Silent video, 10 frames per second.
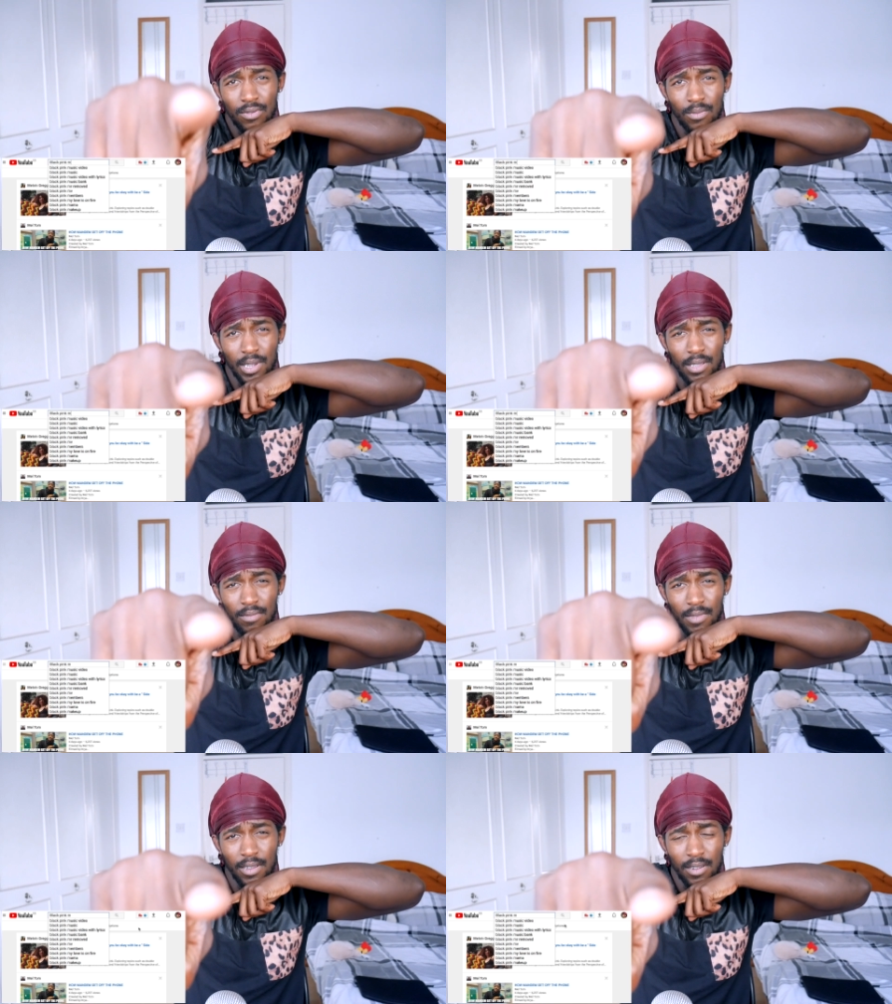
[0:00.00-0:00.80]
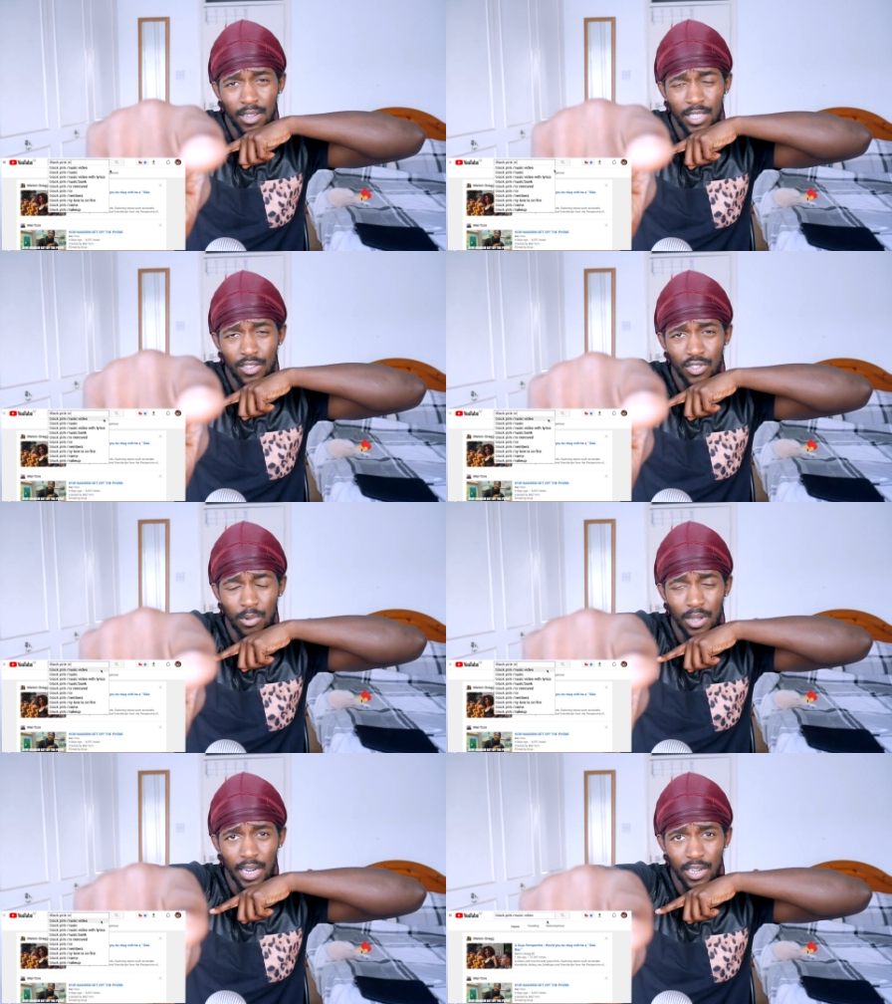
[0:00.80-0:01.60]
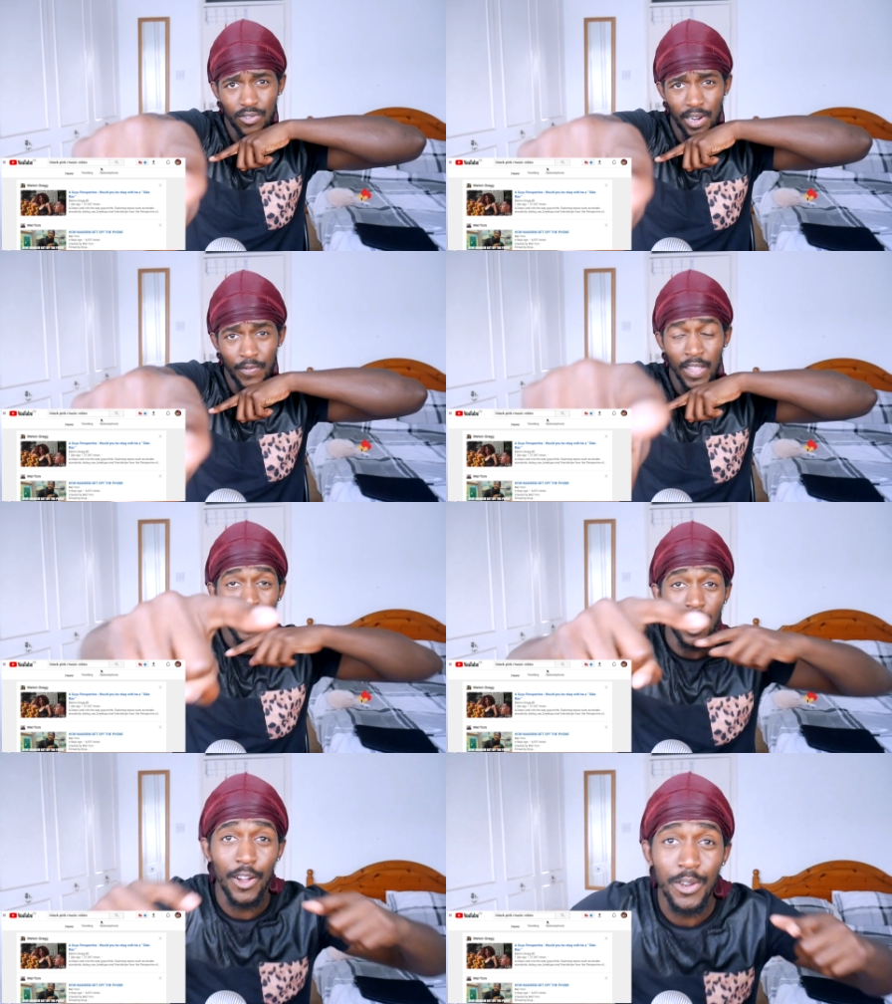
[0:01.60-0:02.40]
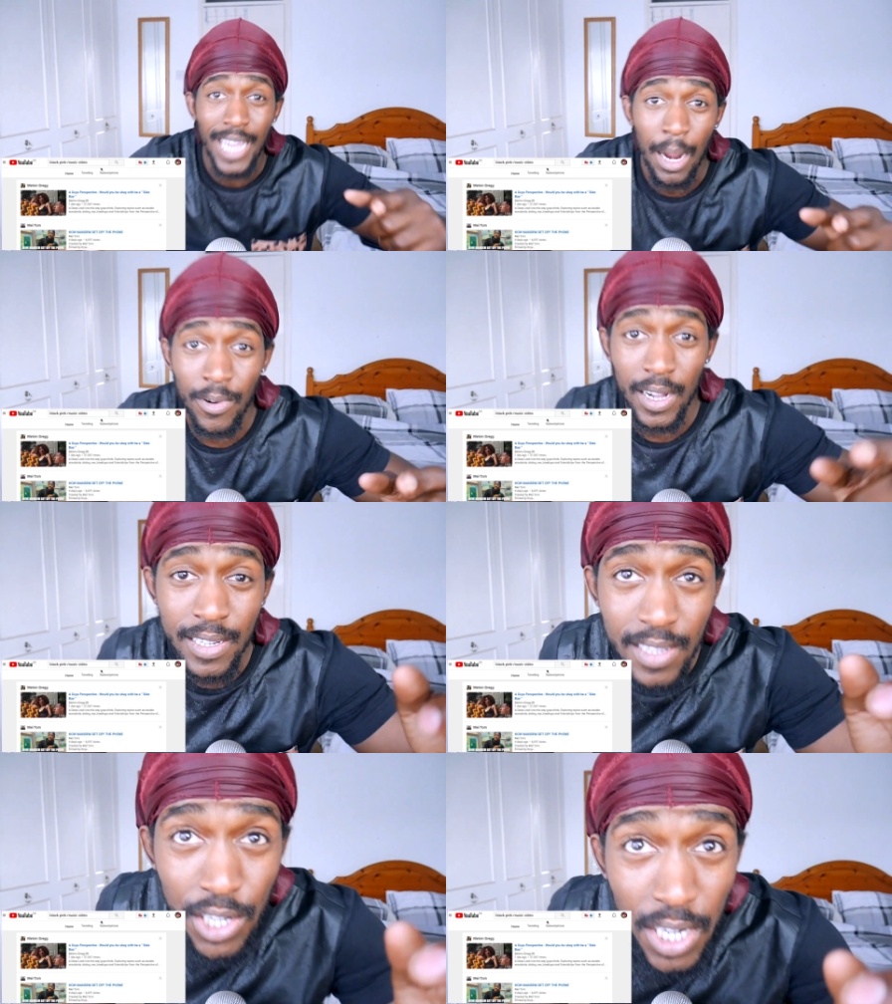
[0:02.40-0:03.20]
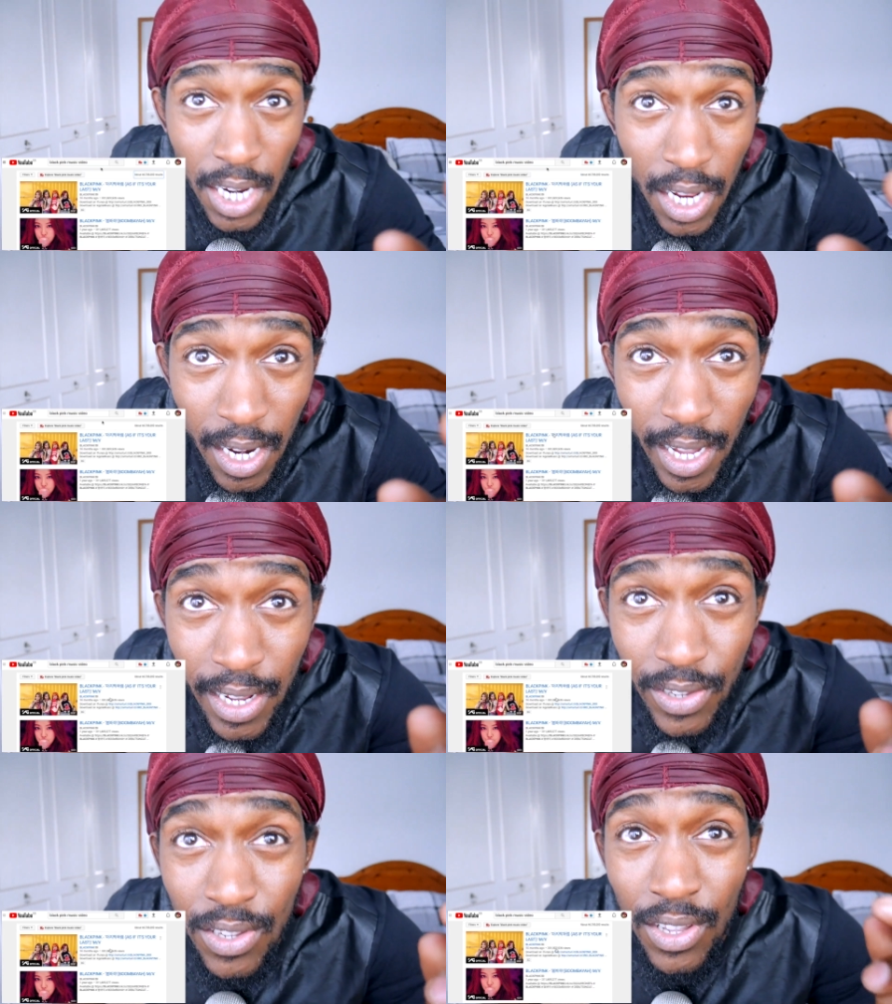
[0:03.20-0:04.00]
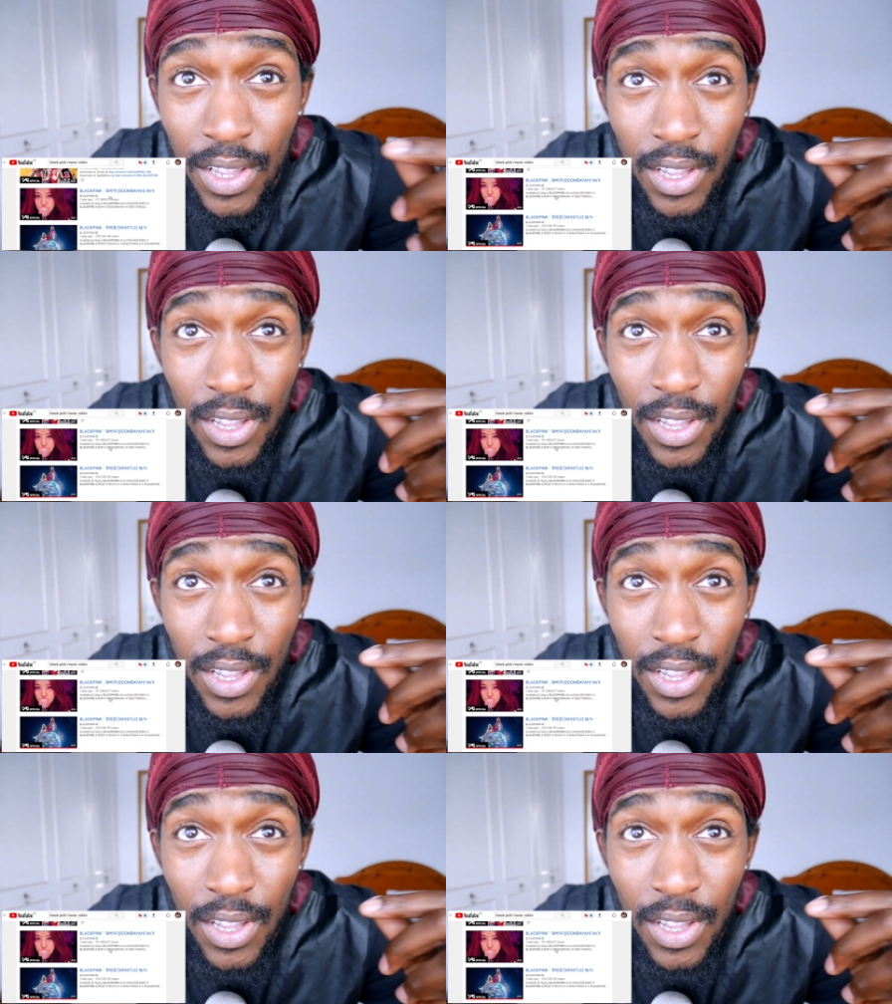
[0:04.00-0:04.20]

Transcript: Right, there, I need to stop looking at the screen. I've got a new camera. Can you see this shit? Look at this.